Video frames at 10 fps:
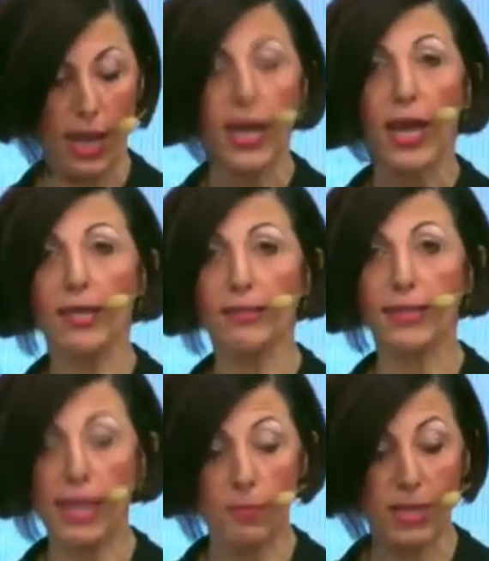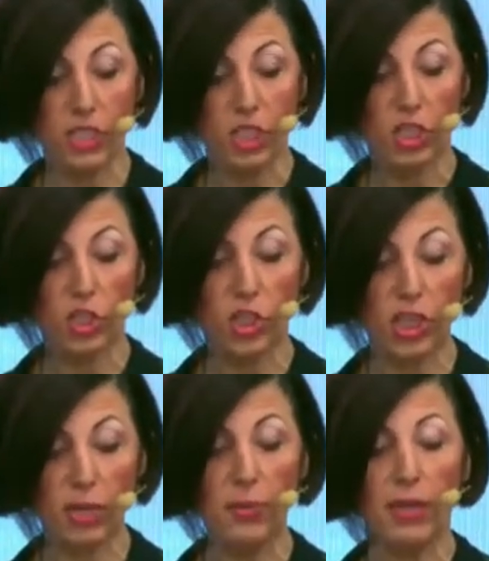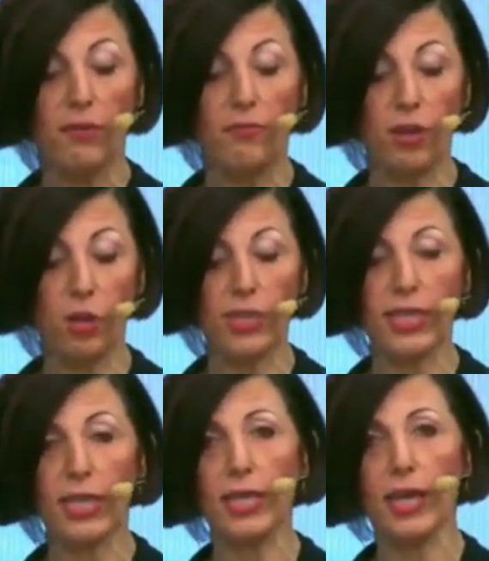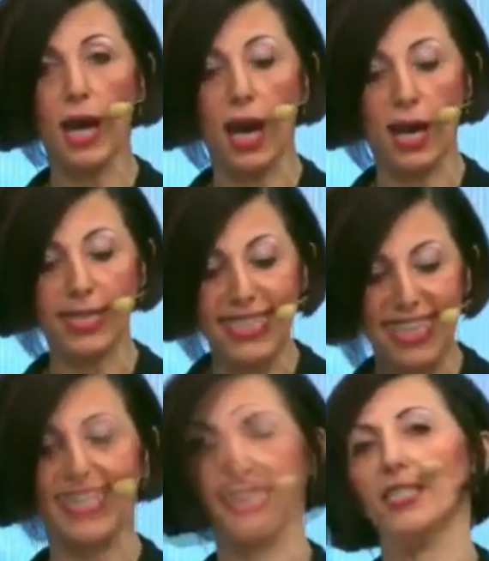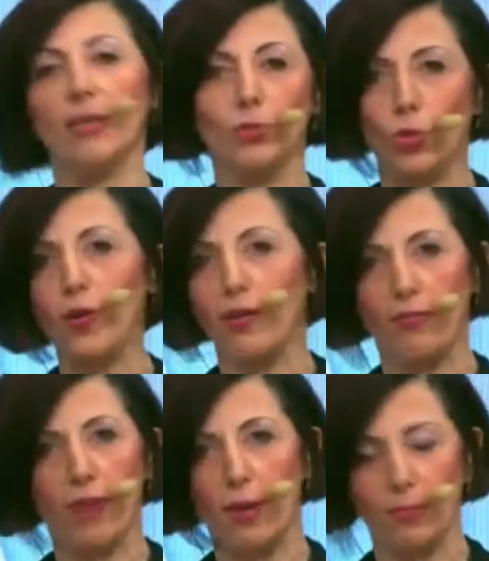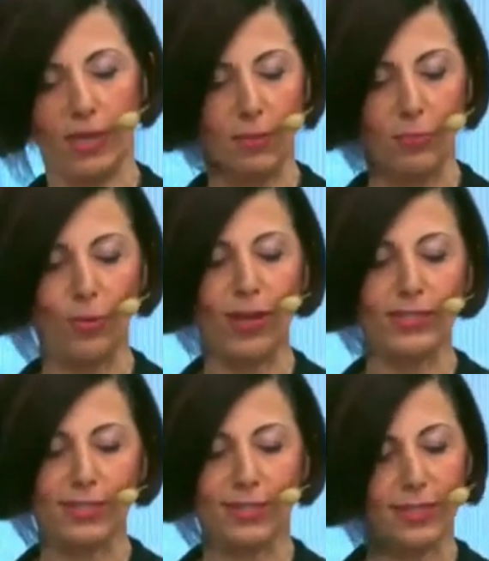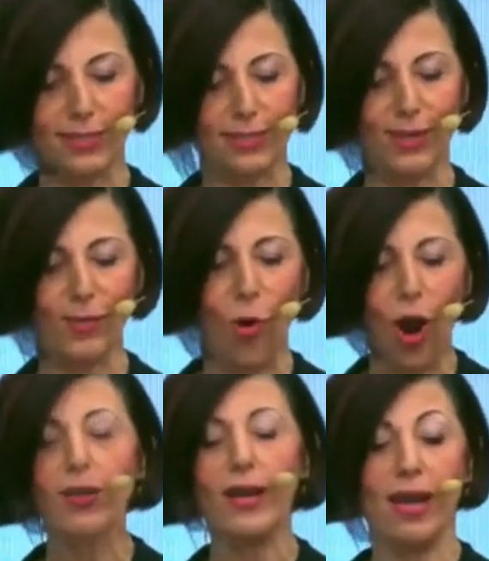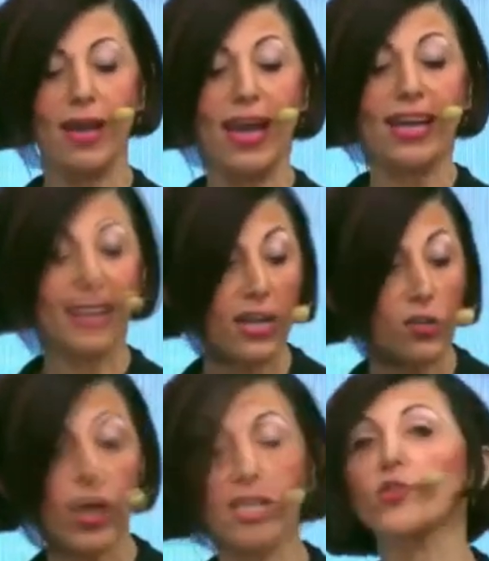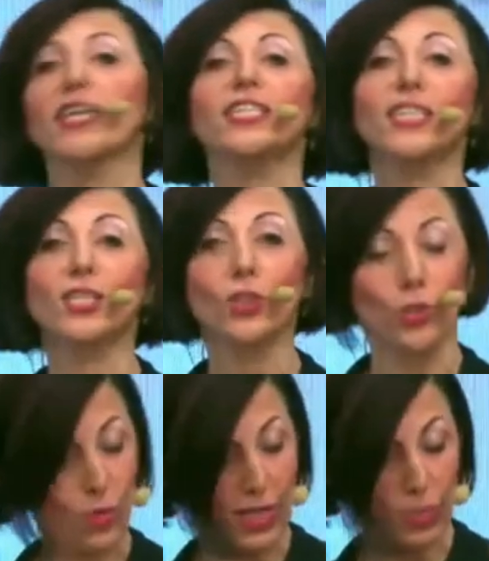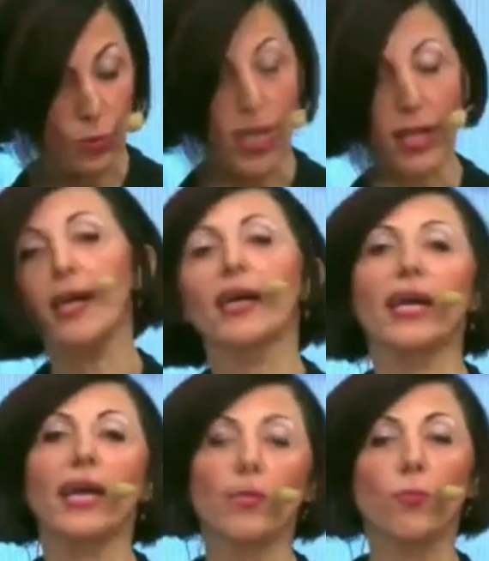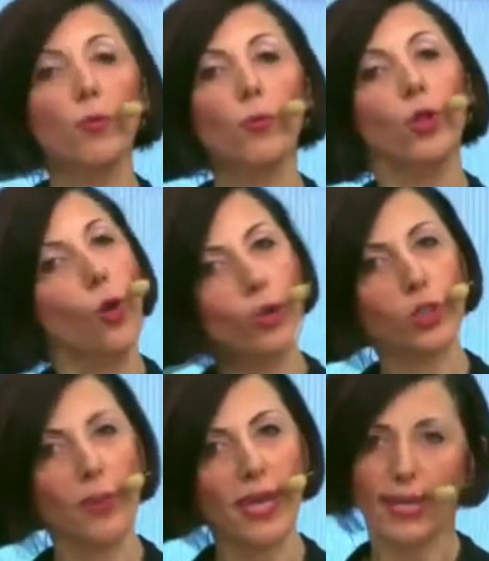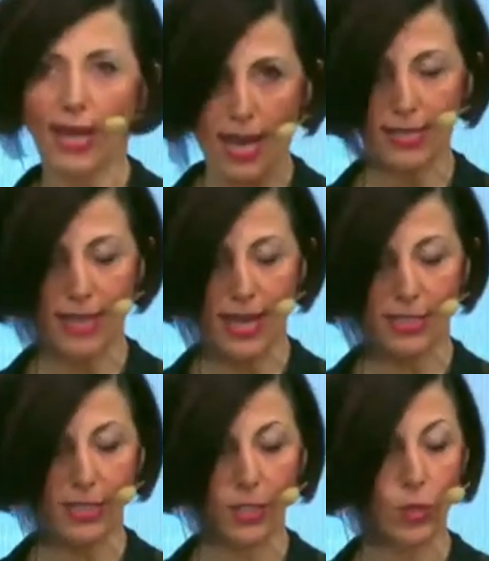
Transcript: and the name is Jim Vloyanitis. I'm sorry if I'm uh, pronouncing this uh, wrong. Congratulations to you as well, and we will also be contacting you.